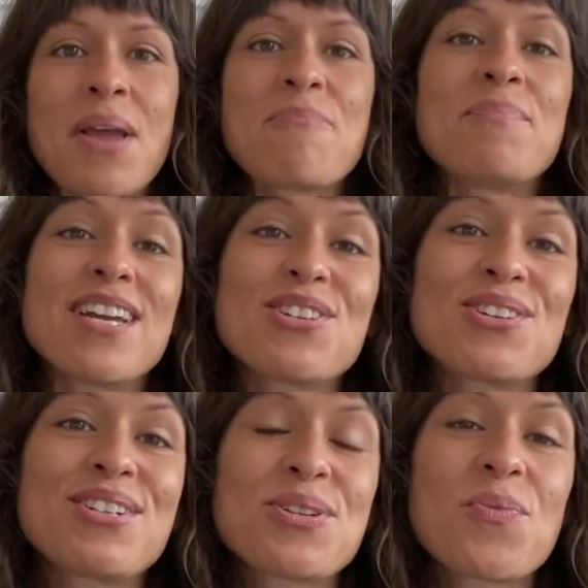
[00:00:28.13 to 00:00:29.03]
Make
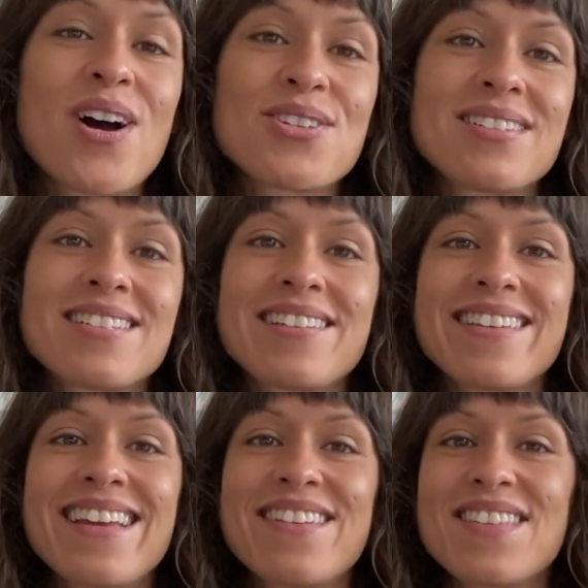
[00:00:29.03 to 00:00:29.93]
sure to watch until
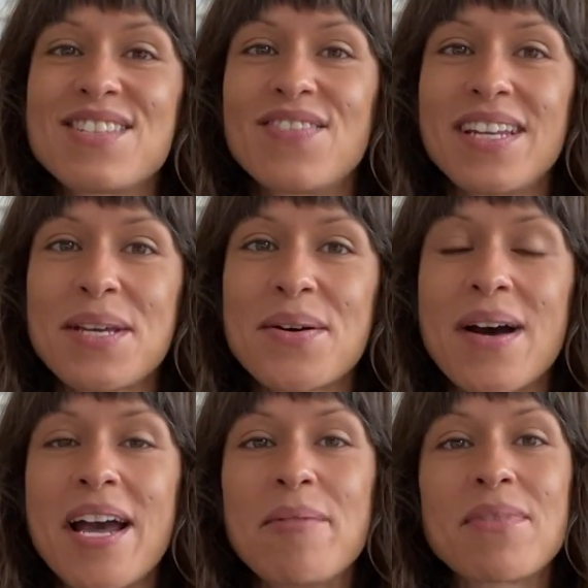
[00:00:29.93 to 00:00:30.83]
the end of this video.
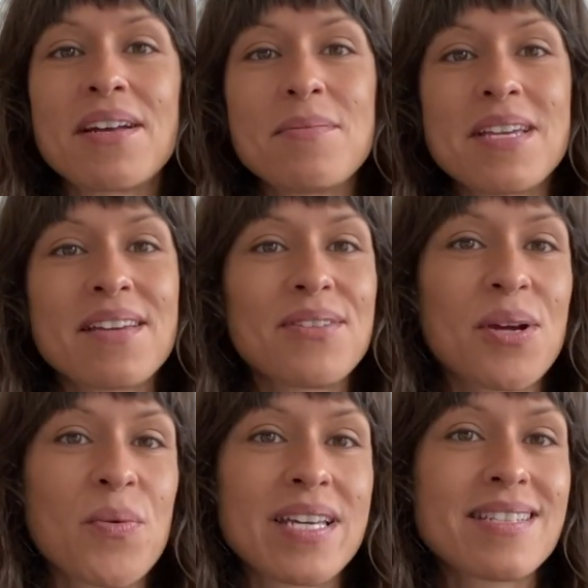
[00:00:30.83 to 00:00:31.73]
I am going to be giving
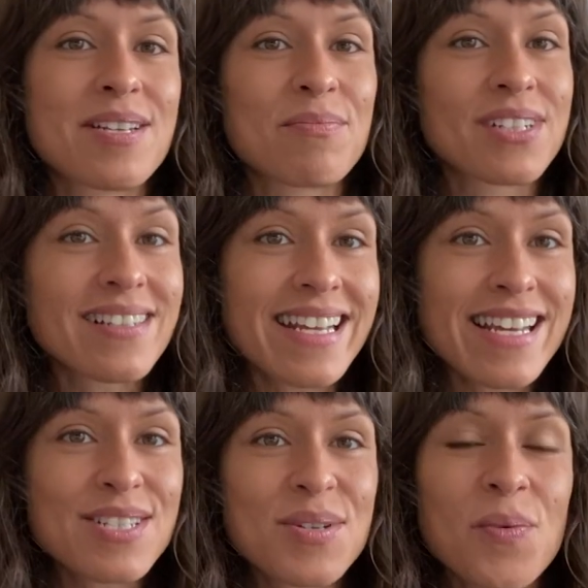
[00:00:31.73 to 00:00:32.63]
away some
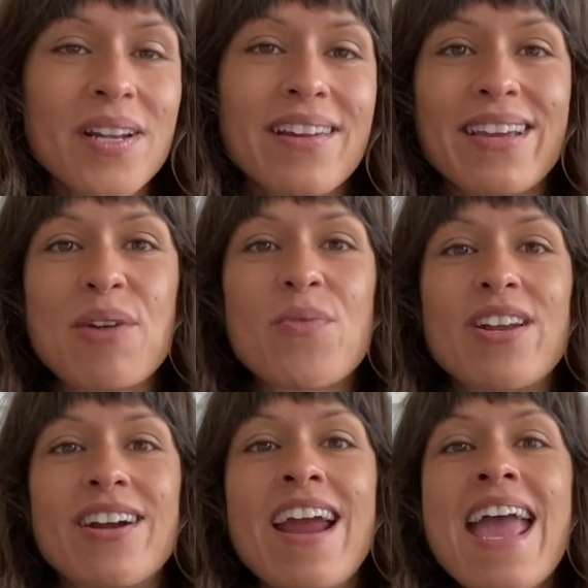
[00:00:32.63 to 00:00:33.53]
goodies to one lucky
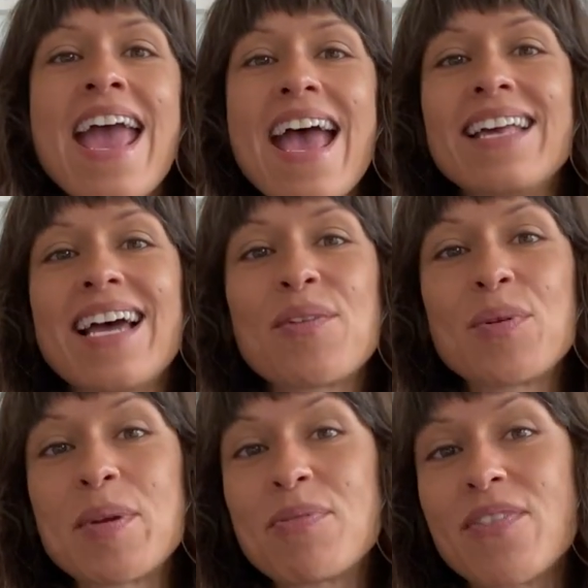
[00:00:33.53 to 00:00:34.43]
winner, and I
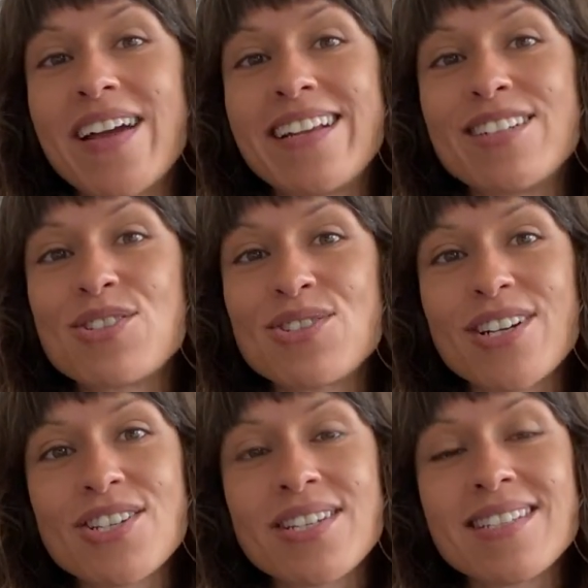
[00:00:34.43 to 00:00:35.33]
will be providing
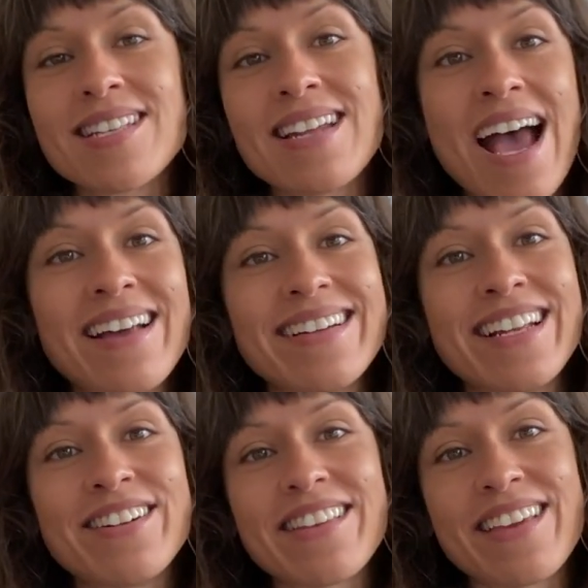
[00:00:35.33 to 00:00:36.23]
instructions on how to
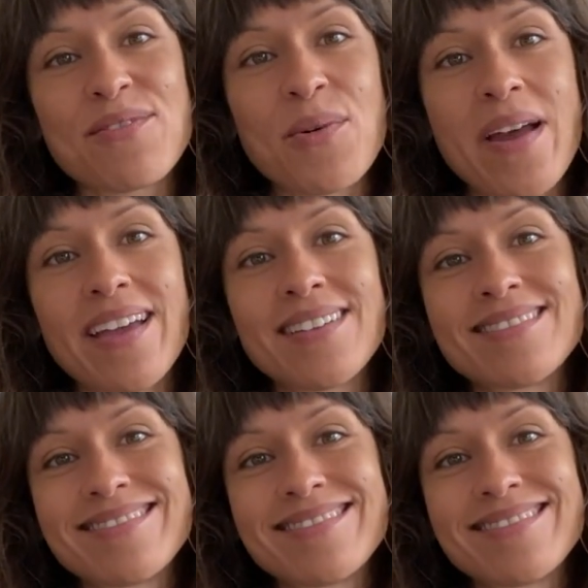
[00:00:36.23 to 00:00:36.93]
enter the giveaway.